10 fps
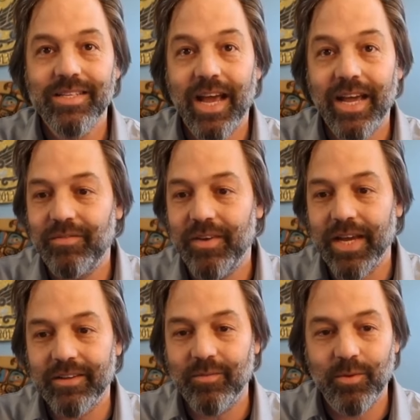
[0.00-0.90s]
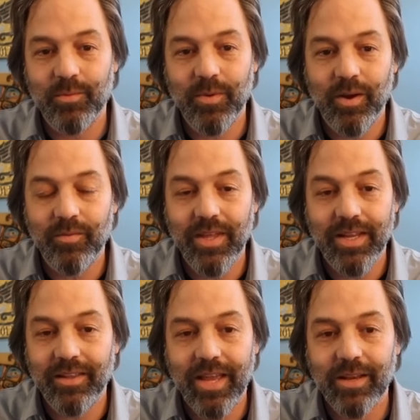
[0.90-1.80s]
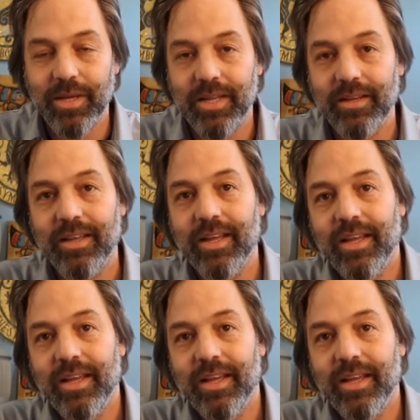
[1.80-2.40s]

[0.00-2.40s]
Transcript: side effect of the Enlightenment.